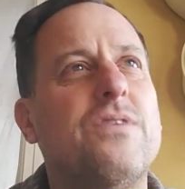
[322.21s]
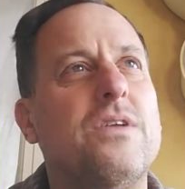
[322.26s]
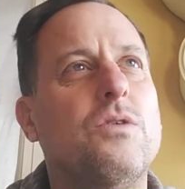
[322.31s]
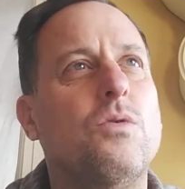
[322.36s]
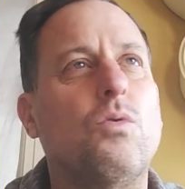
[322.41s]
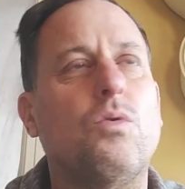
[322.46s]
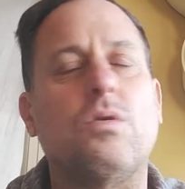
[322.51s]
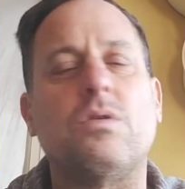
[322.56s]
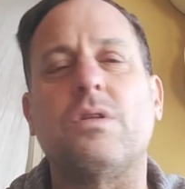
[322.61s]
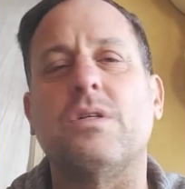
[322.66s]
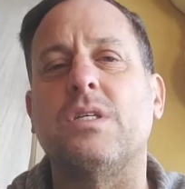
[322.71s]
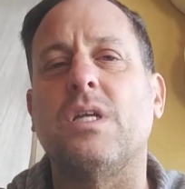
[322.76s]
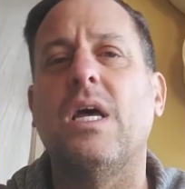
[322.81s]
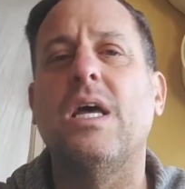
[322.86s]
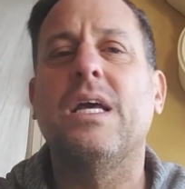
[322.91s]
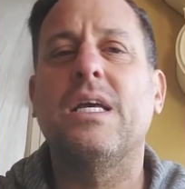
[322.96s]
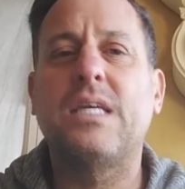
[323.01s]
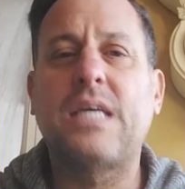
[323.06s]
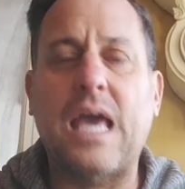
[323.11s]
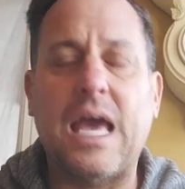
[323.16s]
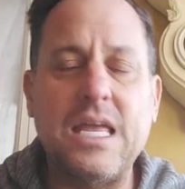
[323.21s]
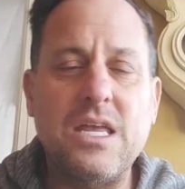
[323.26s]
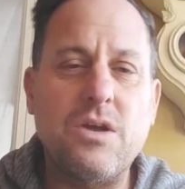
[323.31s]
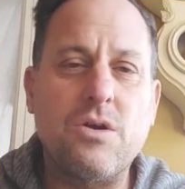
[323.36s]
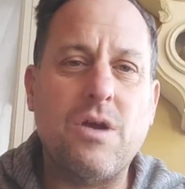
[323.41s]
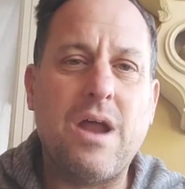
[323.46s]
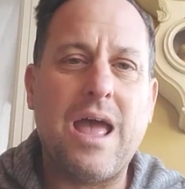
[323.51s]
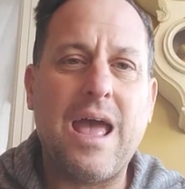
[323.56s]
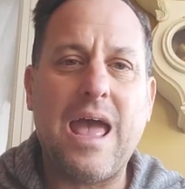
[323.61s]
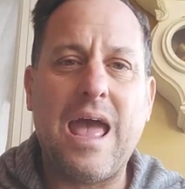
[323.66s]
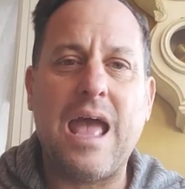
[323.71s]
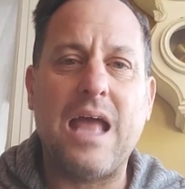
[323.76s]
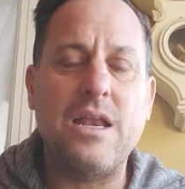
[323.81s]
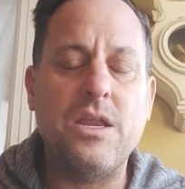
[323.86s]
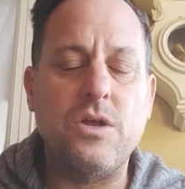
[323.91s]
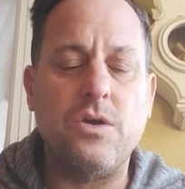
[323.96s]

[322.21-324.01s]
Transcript: and all of get your head,